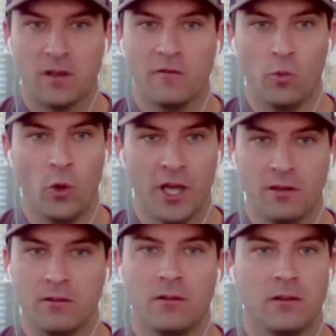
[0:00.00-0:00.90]
If you
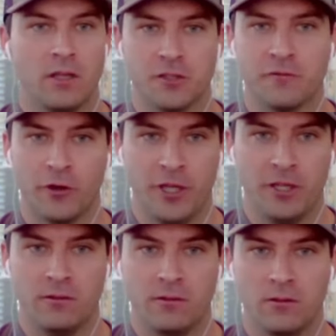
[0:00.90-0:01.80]
win, it's
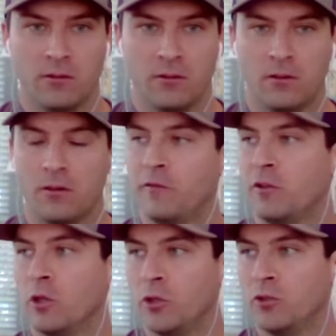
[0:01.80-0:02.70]
free. If
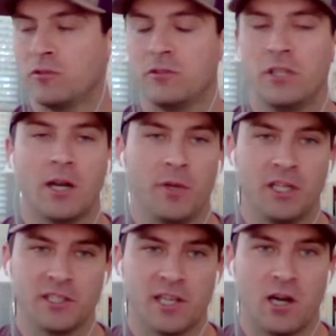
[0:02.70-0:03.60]
you lose, you got a
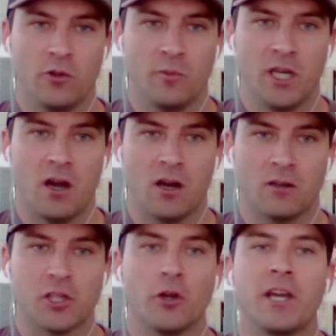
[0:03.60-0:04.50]
big discount with a big
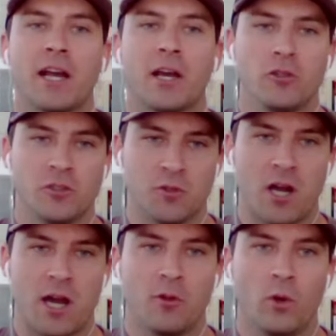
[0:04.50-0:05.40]
honker. So you got to go
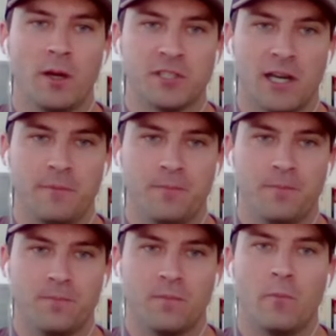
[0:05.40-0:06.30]
subscribe to the website.
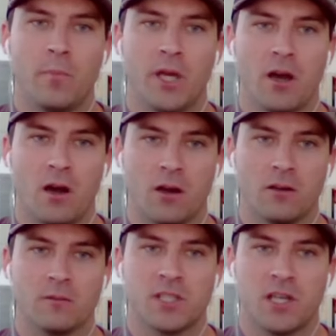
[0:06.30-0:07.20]
Gotcha. Big
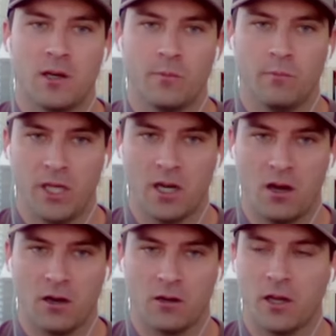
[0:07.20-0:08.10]
honker. Sign up. Big
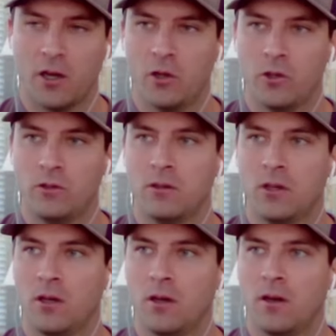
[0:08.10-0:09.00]
honker code.
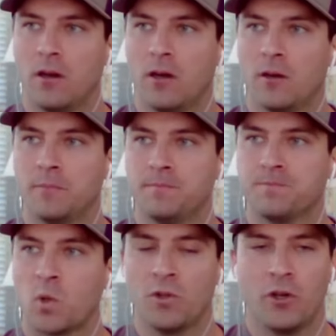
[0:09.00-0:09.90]

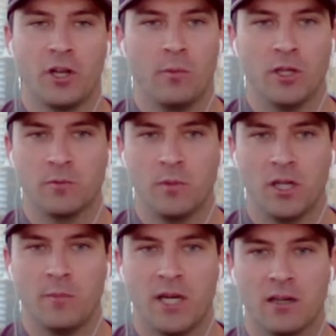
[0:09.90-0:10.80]
Um, we'll donate a bunch of
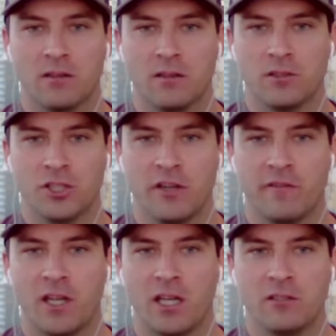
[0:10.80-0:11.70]
money back to
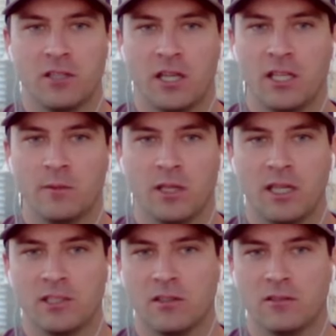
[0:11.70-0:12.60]
Jeff and Andy so they can keep the
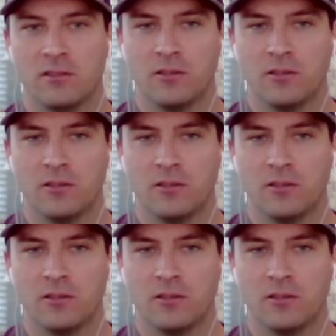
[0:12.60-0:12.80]
lights on.